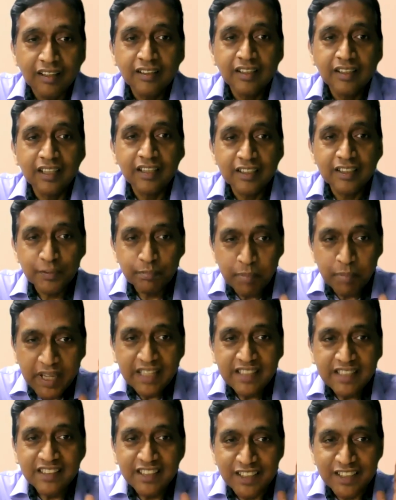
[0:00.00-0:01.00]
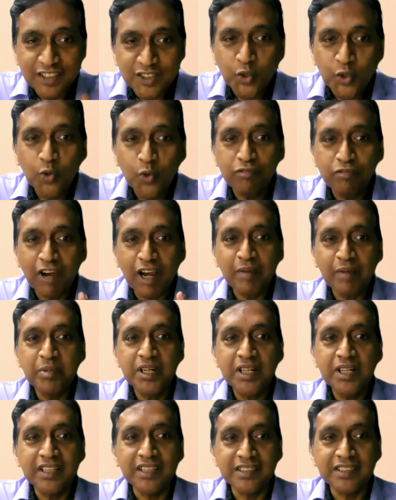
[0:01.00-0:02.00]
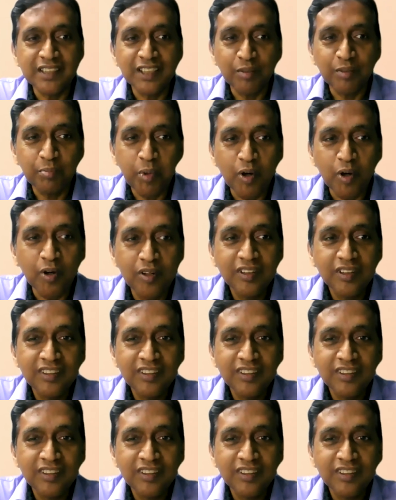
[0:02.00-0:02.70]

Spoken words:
the space is so vibrant in Singapore.